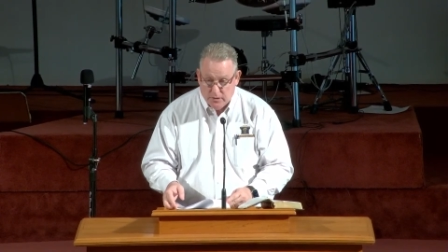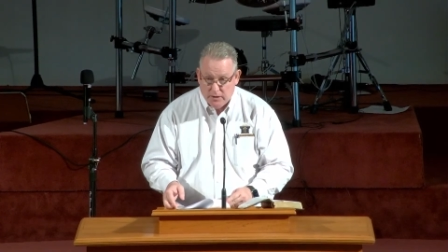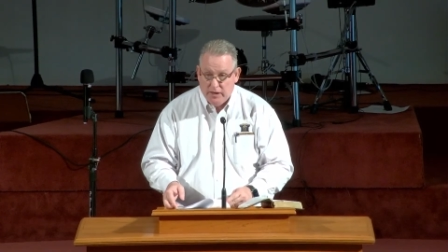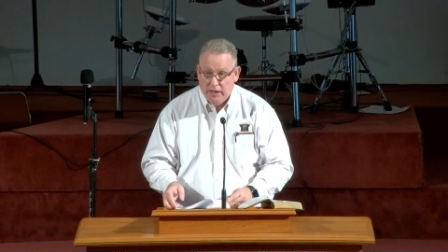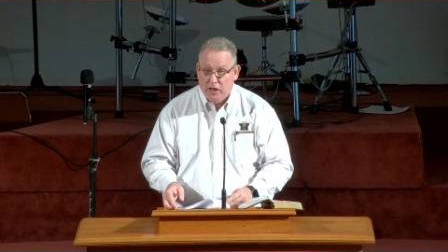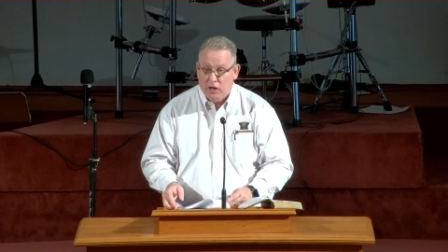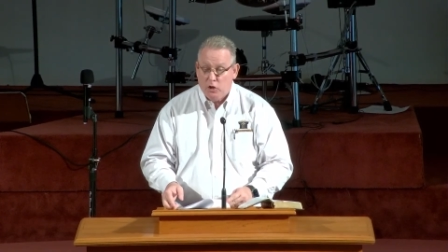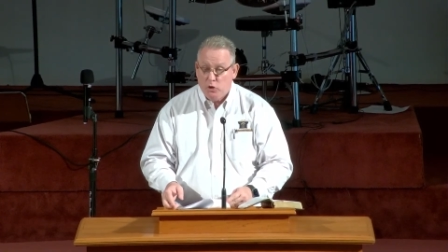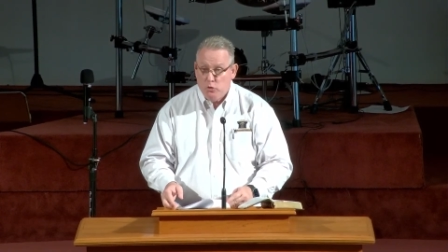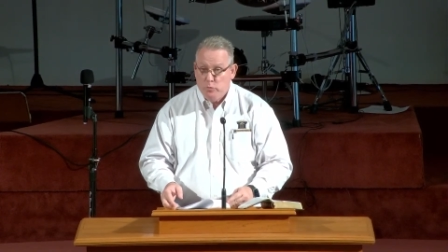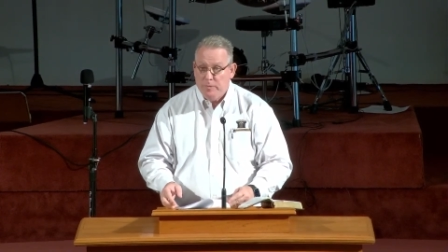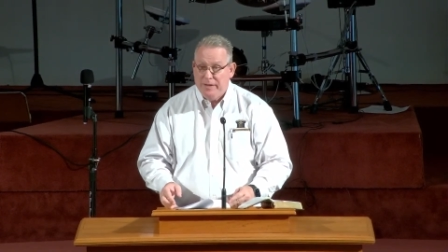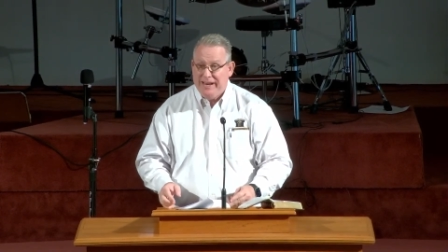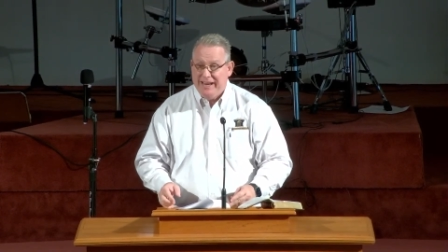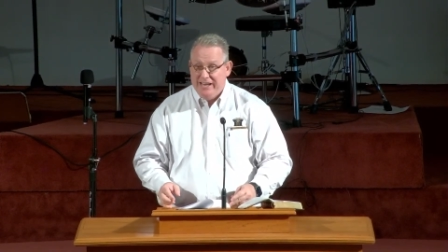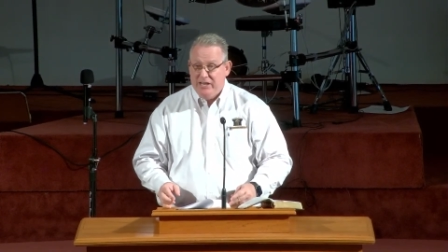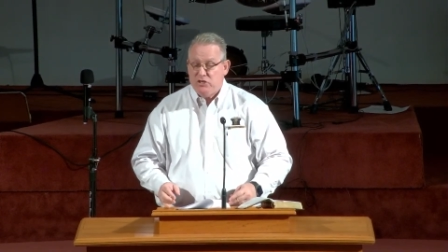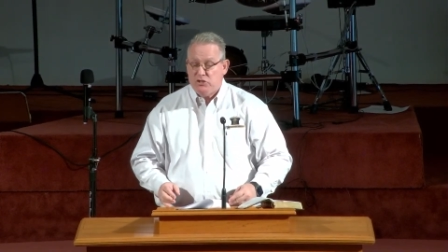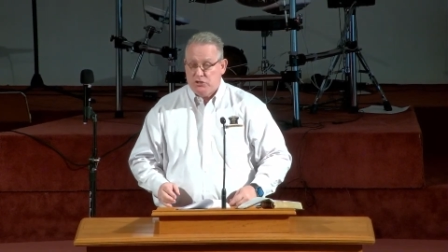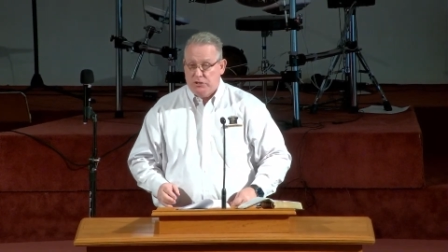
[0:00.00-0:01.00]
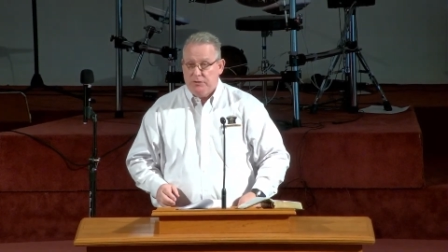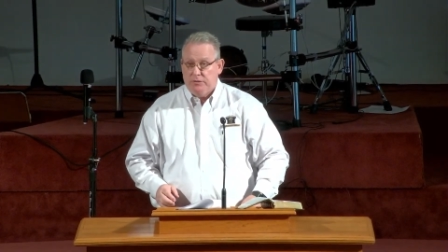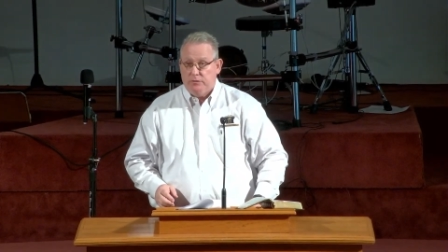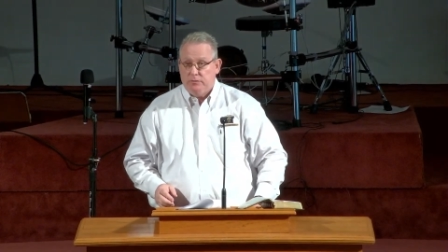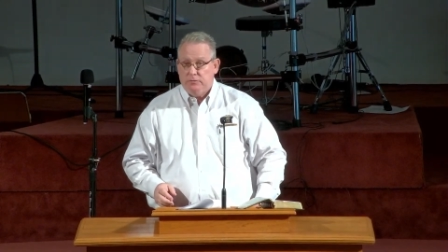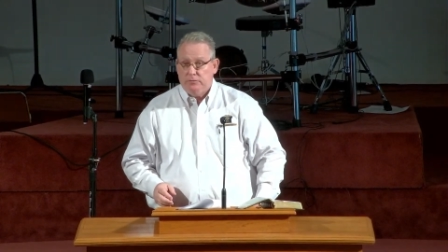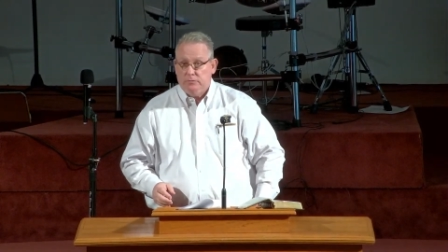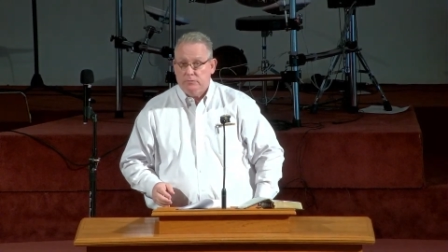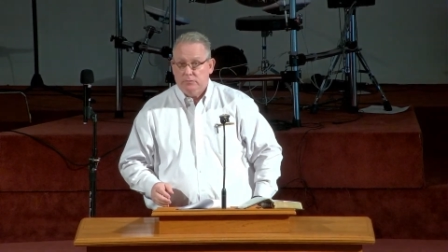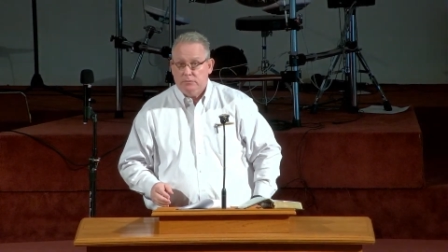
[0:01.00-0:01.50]
illumination
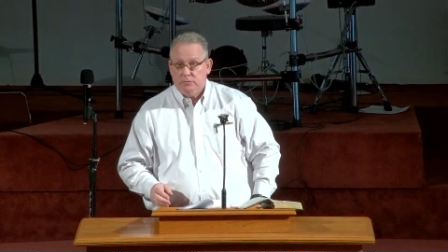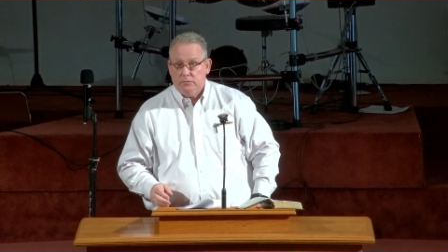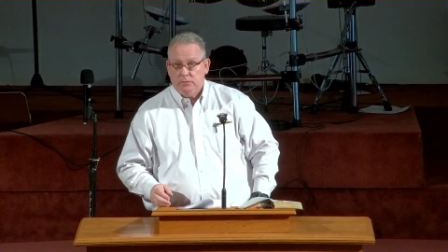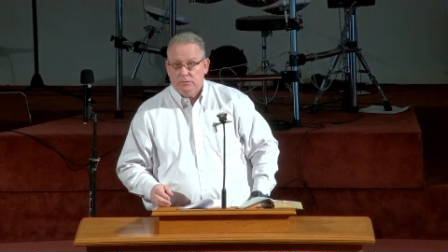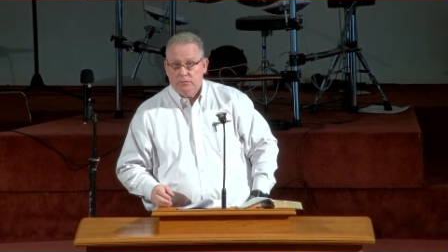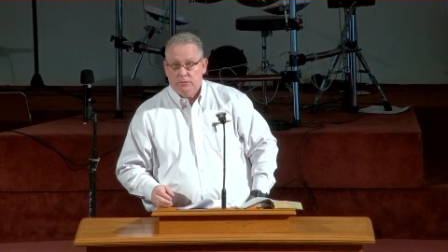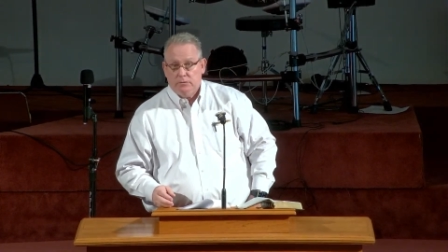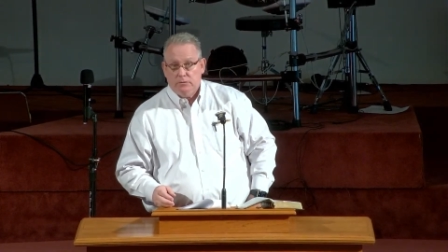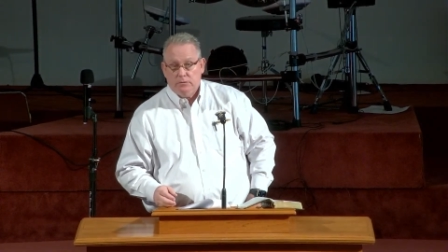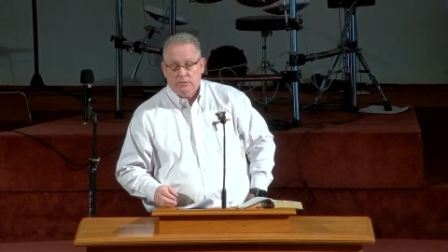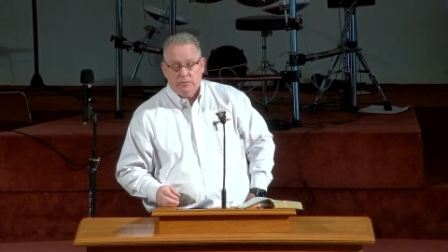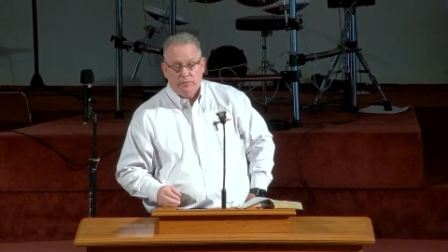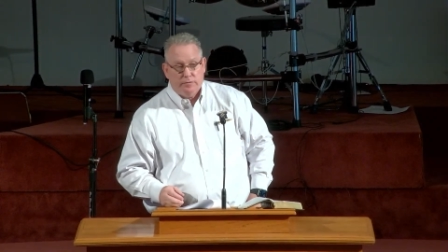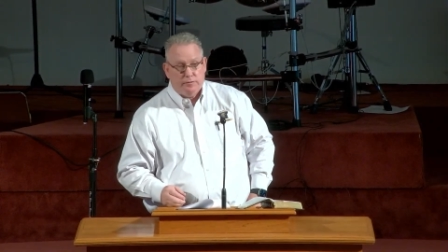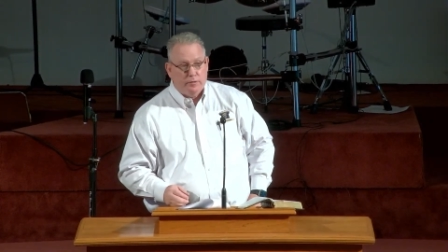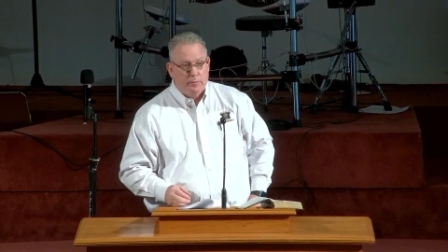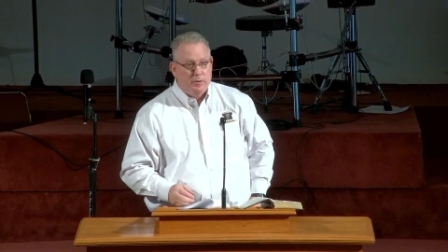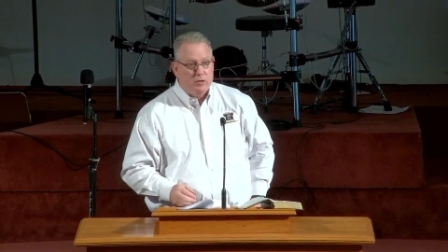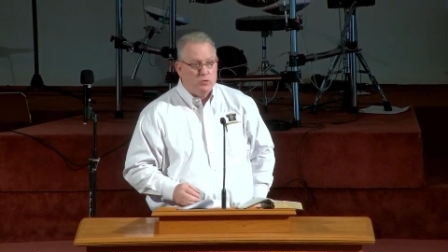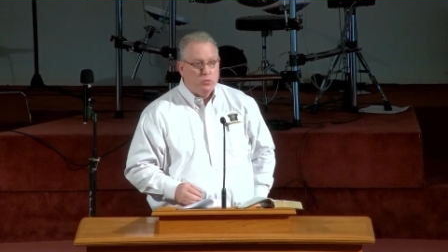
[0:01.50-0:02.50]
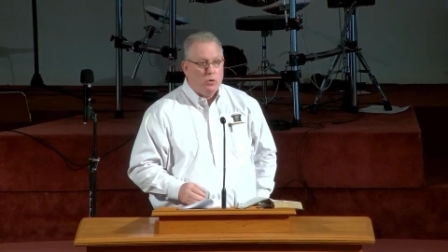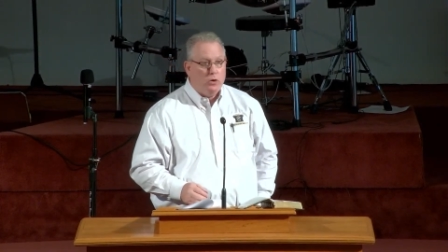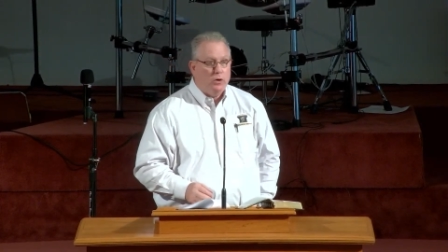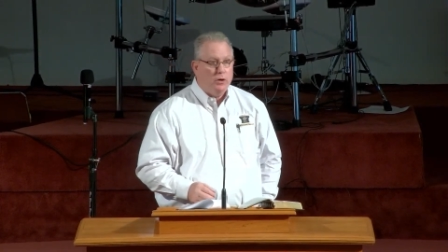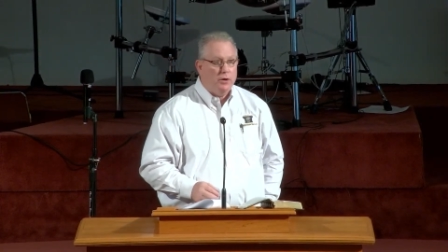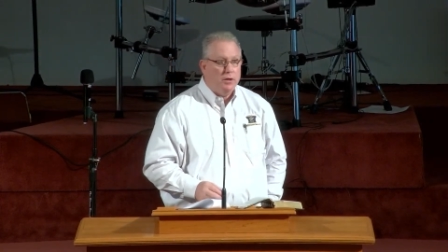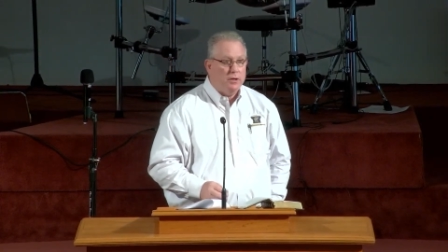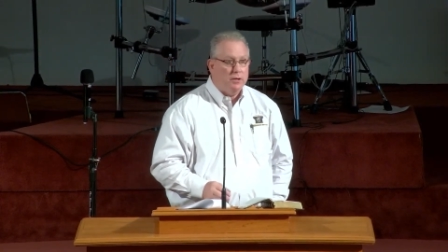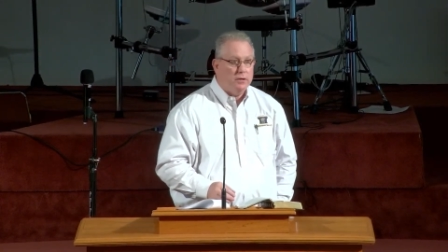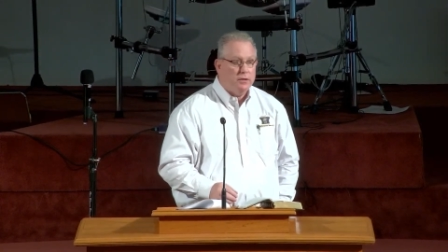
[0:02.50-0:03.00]
from His Word?